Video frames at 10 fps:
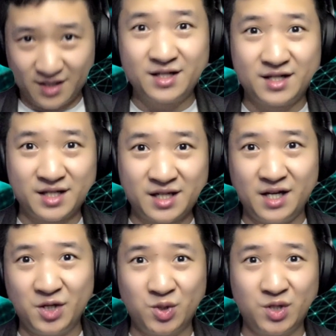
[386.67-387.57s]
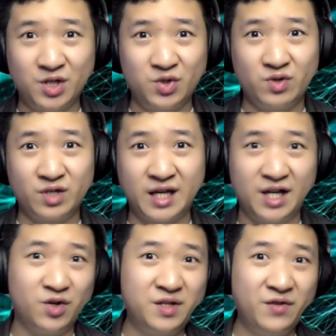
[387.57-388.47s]
in the channel so that you will get
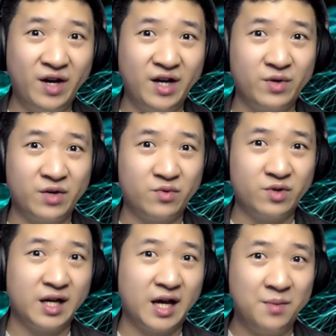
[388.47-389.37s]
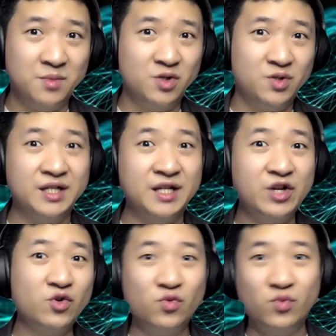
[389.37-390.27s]
notified whenever I upload a
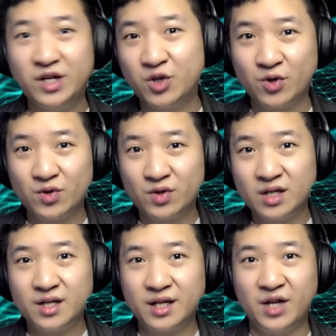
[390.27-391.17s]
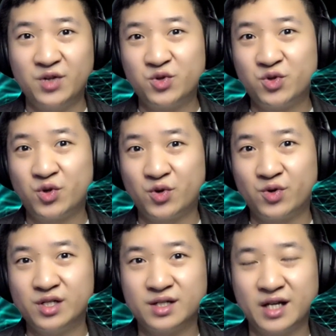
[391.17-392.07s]
new video and
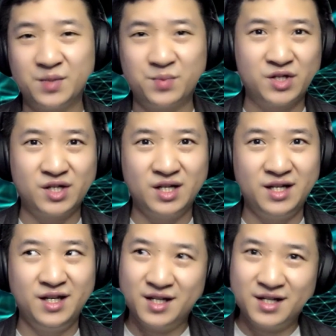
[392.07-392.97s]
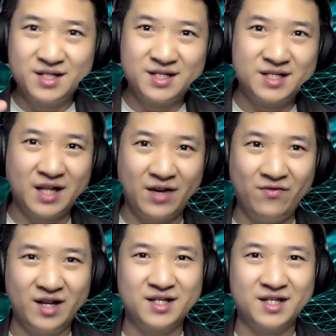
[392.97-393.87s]
tutorial, especially stuff
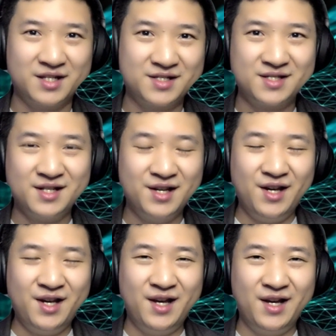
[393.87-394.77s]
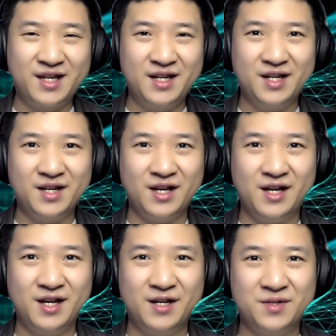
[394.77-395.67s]
like this. Okay,
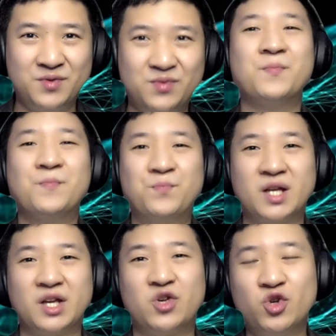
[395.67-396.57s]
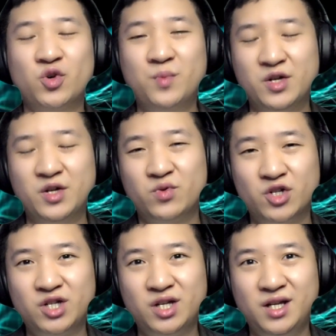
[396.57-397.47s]
and thank you so much for
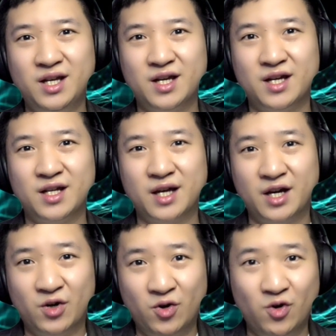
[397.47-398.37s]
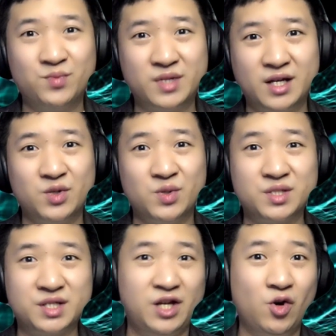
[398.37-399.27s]
watching, and I hope that you
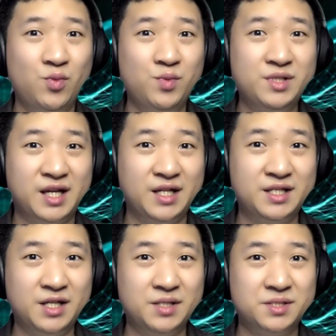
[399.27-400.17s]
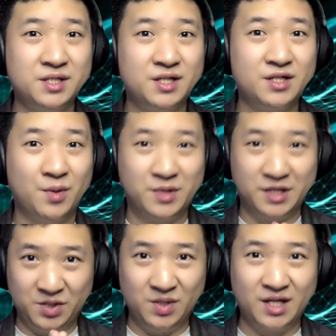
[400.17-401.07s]
stay home, stay safe. Hope to
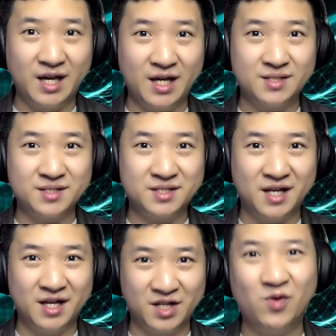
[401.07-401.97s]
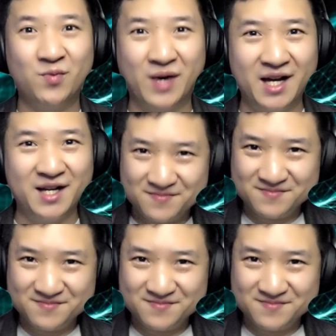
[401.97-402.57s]
see you again, and goodbye.